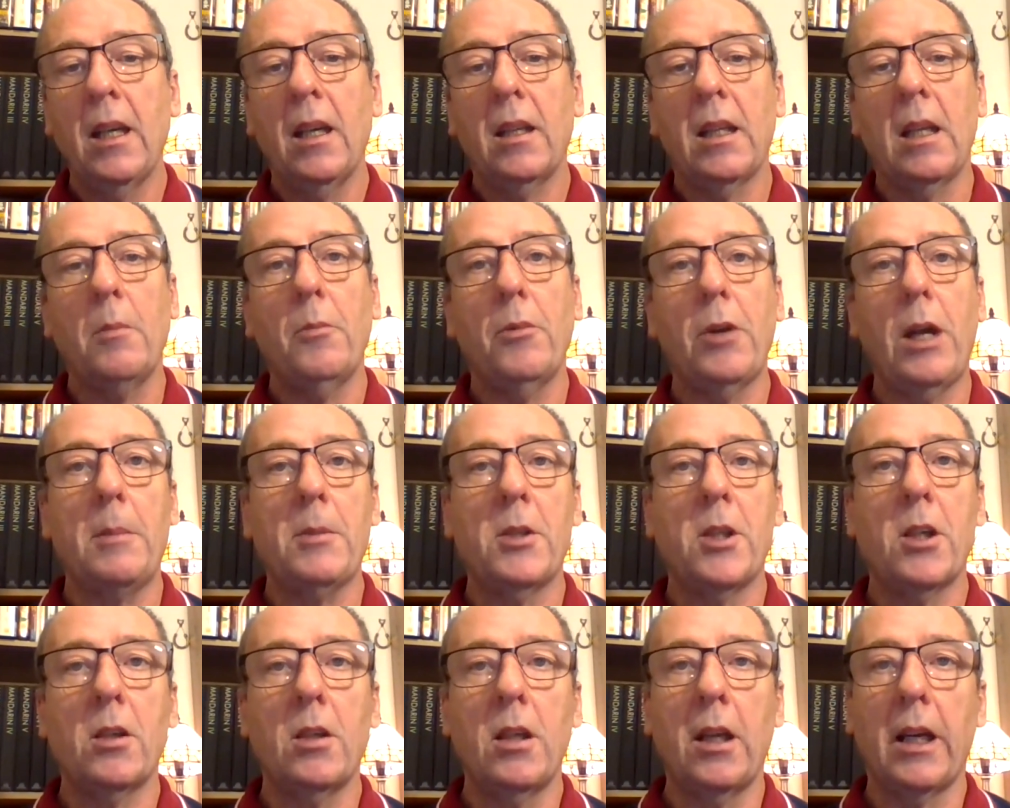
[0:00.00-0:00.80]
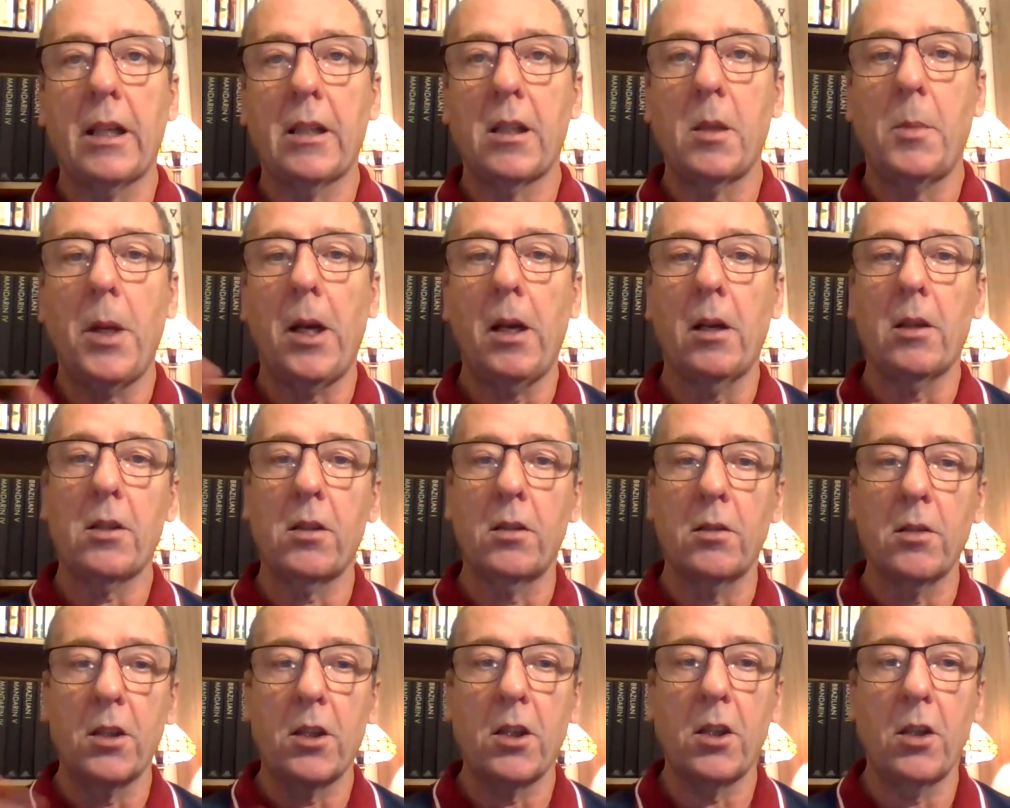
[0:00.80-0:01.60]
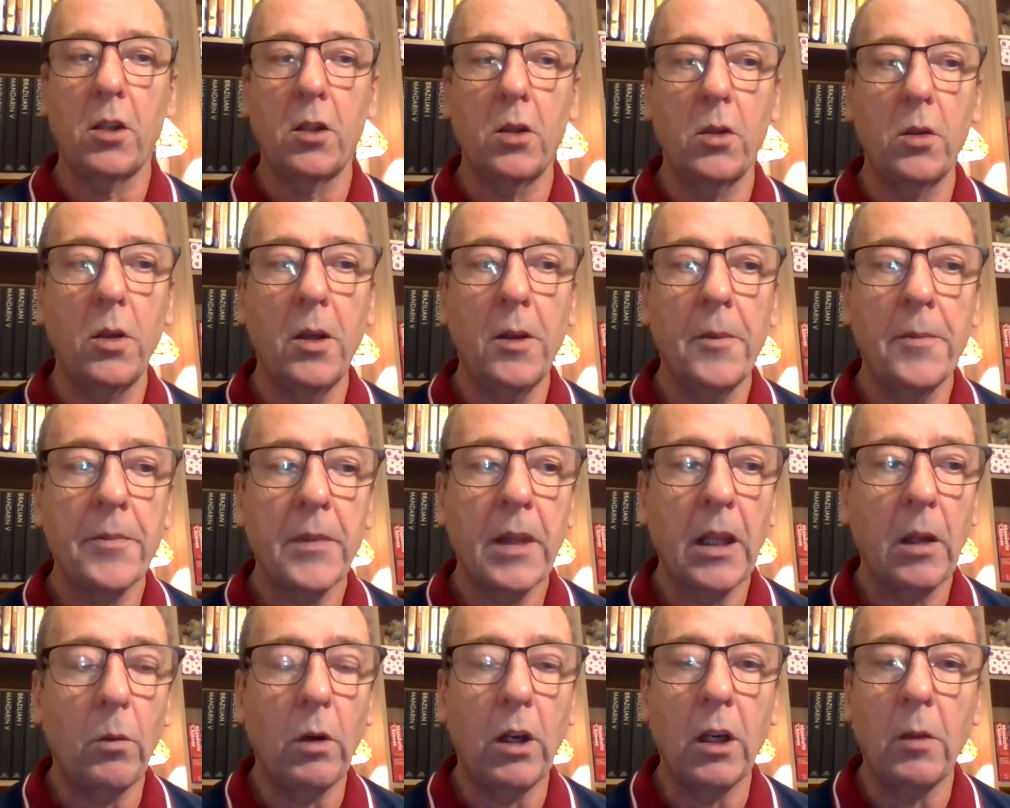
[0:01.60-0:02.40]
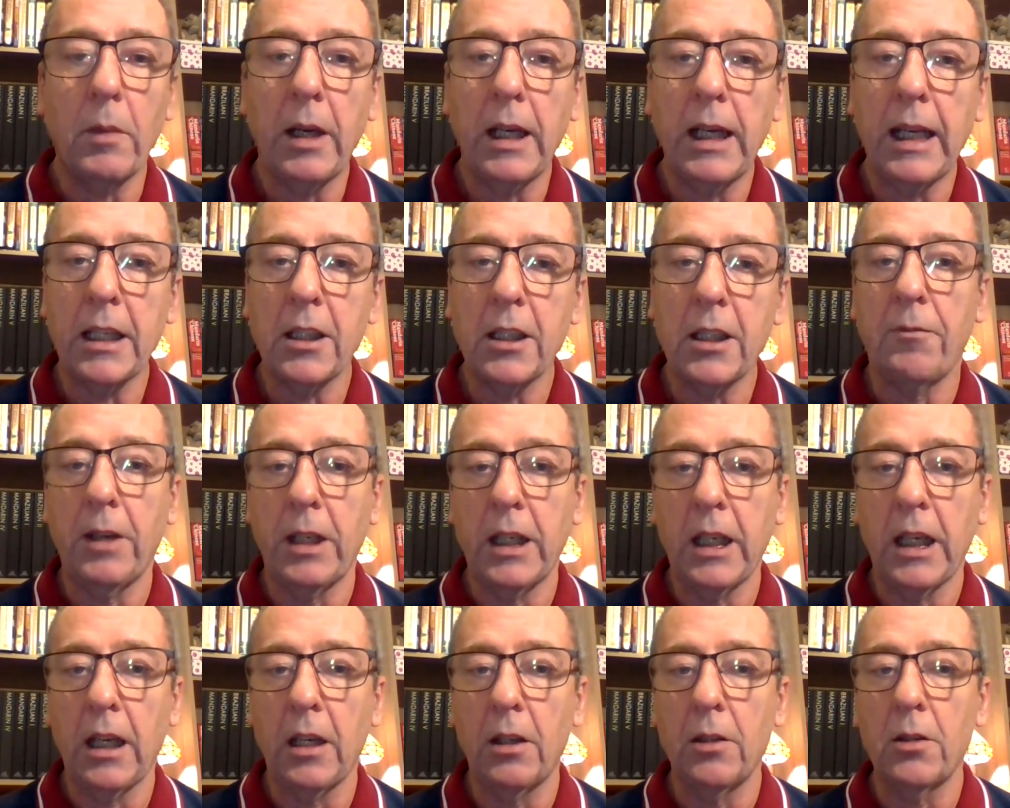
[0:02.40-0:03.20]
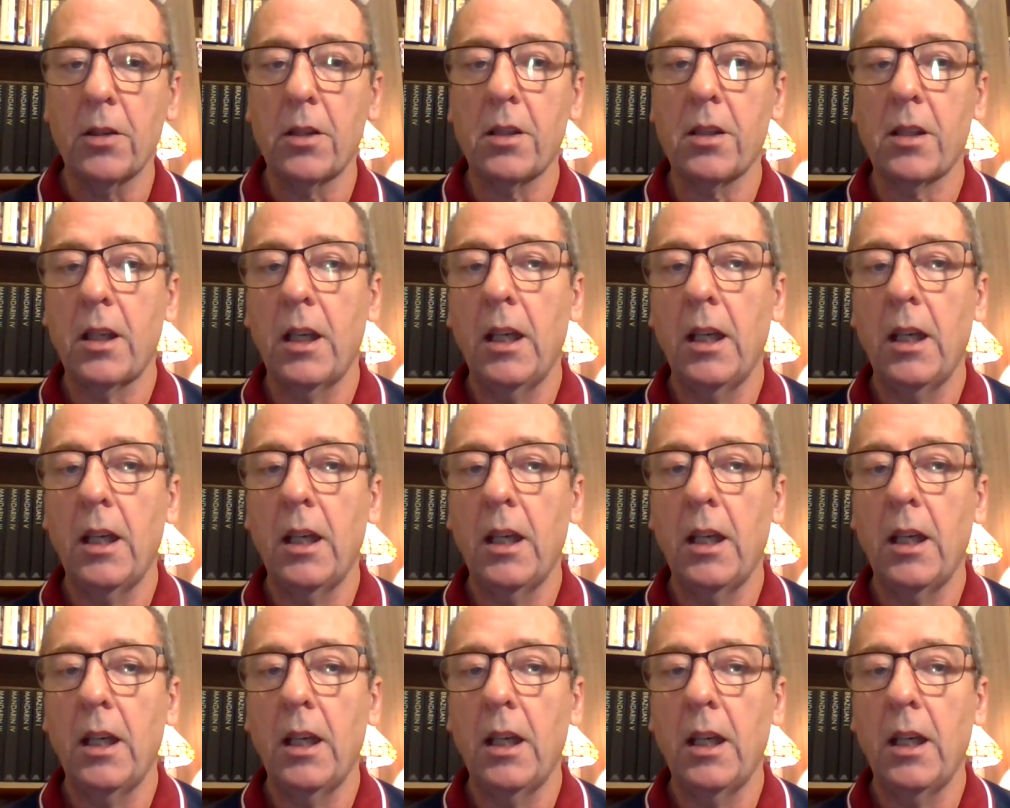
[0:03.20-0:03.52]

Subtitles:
then perhaps you'd like to pass on to one of my later videos,